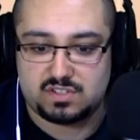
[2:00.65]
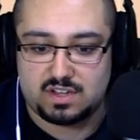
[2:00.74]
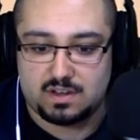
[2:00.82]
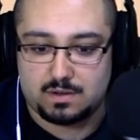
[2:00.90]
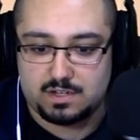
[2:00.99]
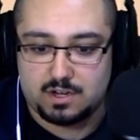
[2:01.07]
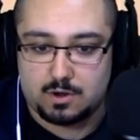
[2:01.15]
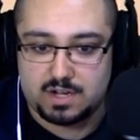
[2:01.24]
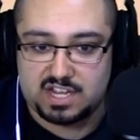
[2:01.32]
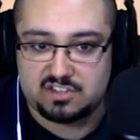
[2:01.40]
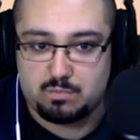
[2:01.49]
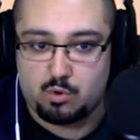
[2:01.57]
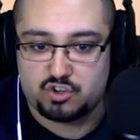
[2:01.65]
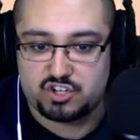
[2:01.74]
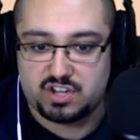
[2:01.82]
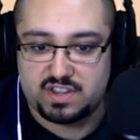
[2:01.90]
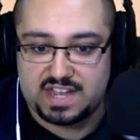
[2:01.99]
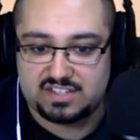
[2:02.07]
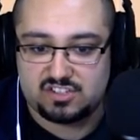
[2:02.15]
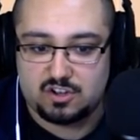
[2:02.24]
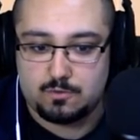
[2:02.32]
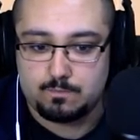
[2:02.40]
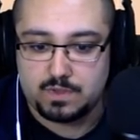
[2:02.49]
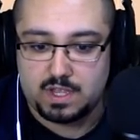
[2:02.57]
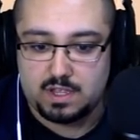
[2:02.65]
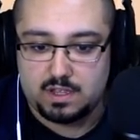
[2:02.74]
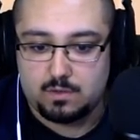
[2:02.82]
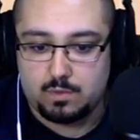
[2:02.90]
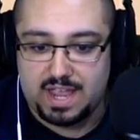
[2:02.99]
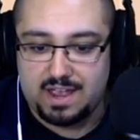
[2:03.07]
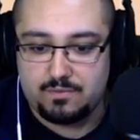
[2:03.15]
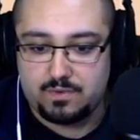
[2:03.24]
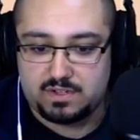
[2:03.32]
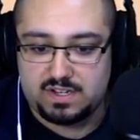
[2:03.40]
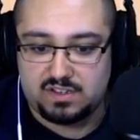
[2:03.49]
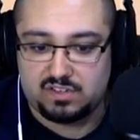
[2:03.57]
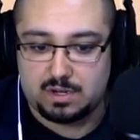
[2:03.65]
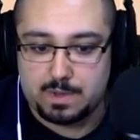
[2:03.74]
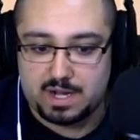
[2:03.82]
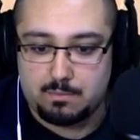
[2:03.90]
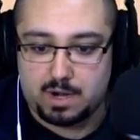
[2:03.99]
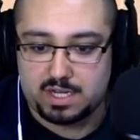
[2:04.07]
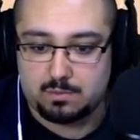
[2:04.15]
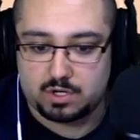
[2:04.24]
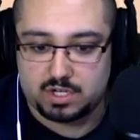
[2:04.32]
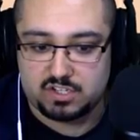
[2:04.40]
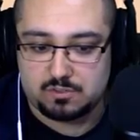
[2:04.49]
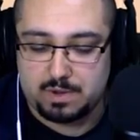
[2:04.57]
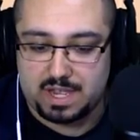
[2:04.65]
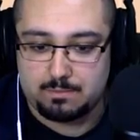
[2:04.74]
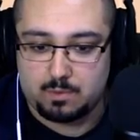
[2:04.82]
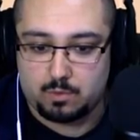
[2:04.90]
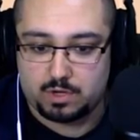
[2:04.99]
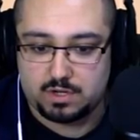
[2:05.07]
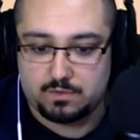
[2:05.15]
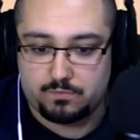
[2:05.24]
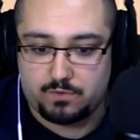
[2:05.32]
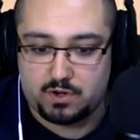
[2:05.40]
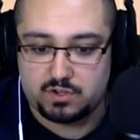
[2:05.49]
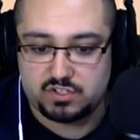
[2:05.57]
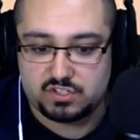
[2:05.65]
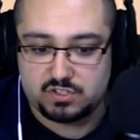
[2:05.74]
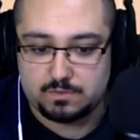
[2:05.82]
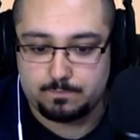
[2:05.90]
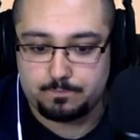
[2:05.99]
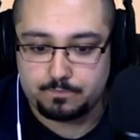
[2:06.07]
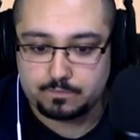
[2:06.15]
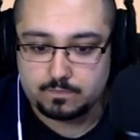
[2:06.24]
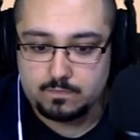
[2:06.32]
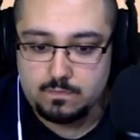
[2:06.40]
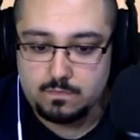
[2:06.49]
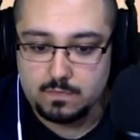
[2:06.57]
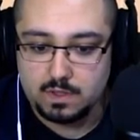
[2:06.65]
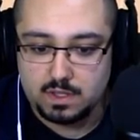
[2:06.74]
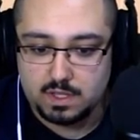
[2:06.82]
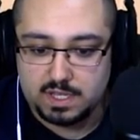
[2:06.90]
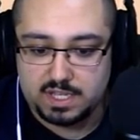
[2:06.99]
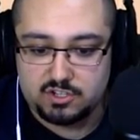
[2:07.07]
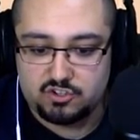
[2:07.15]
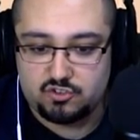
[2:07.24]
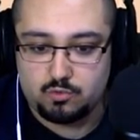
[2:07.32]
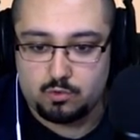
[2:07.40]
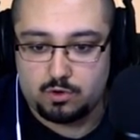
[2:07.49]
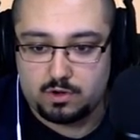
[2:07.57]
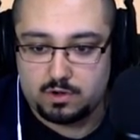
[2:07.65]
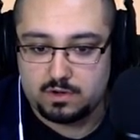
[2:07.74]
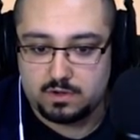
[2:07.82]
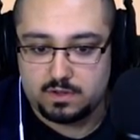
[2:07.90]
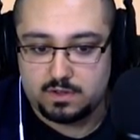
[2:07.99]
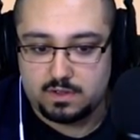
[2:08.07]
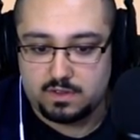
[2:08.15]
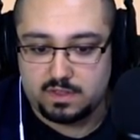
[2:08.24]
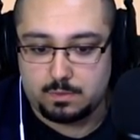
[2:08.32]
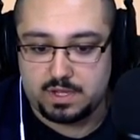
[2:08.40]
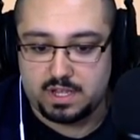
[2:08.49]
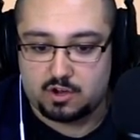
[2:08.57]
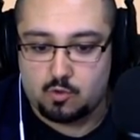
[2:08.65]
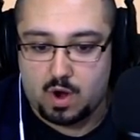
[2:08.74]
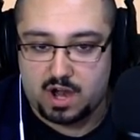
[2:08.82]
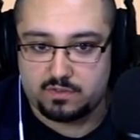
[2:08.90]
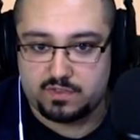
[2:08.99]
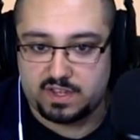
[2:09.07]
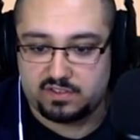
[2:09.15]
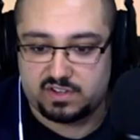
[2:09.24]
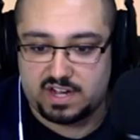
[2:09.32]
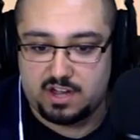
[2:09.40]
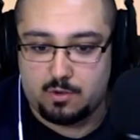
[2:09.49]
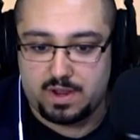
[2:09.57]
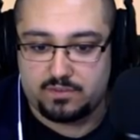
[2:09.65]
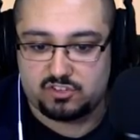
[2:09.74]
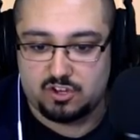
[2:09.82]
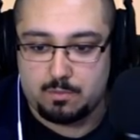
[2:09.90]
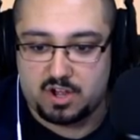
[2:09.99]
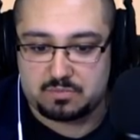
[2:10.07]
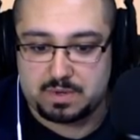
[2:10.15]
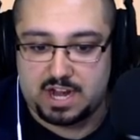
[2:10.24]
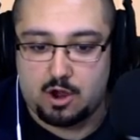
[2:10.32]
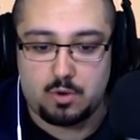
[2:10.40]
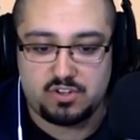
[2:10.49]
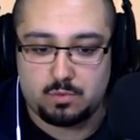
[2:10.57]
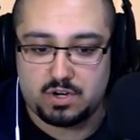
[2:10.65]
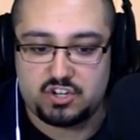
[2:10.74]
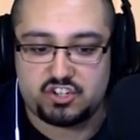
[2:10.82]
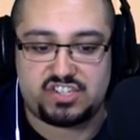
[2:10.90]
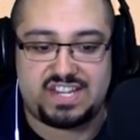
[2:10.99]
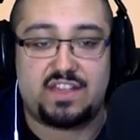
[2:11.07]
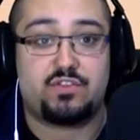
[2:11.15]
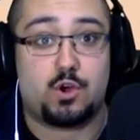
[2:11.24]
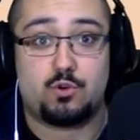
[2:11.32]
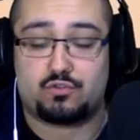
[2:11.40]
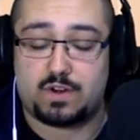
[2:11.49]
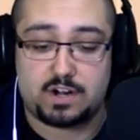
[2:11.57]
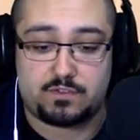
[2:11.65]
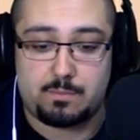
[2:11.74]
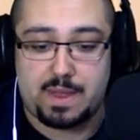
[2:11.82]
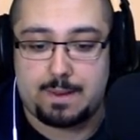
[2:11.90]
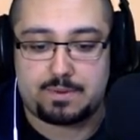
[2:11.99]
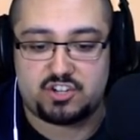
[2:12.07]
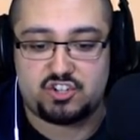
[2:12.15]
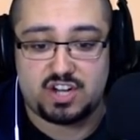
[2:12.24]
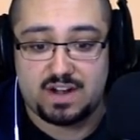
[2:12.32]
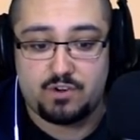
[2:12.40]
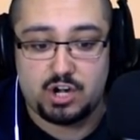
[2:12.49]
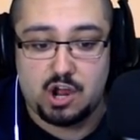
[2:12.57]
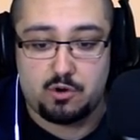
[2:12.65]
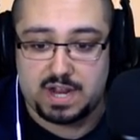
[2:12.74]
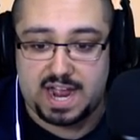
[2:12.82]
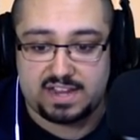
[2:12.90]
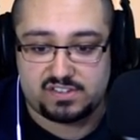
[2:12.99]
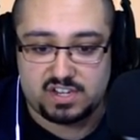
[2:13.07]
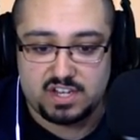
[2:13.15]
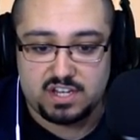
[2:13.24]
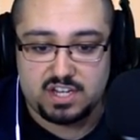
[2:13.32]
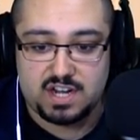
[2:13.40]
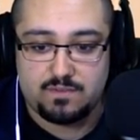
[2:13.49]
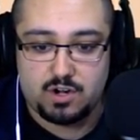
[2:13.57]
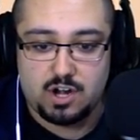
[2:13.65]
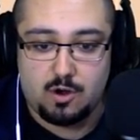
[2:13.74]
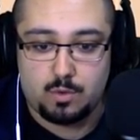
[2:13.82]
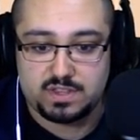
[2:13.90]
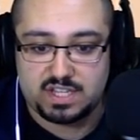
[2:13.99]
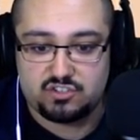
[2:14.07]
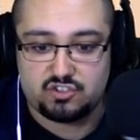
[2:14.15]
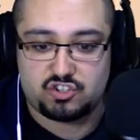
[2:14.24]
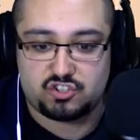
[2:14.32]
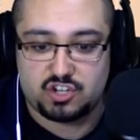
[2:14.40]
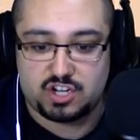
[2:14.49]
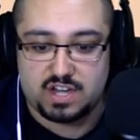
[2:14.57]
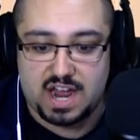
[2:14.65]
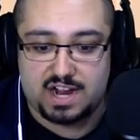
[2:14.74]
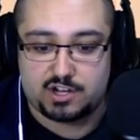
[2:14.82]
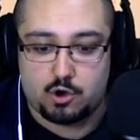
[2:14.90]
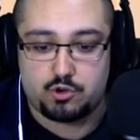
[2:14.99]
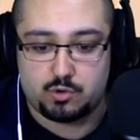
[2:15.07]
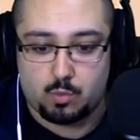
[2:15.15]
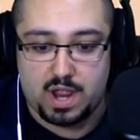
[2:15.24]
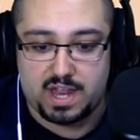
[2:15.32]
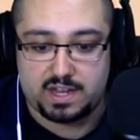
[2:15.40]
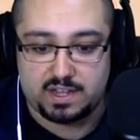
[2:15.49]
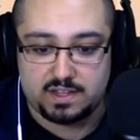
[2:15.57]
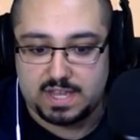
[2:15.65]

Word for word: is a uh, you know a nice portion of that. So we have a decent amount of money we're gonna spend, but we're gonna first ensure that we acquire this. And I know we have so much, but I always want to just get those right off the bat because you never know, guys. You never know when things are just going to not go your way.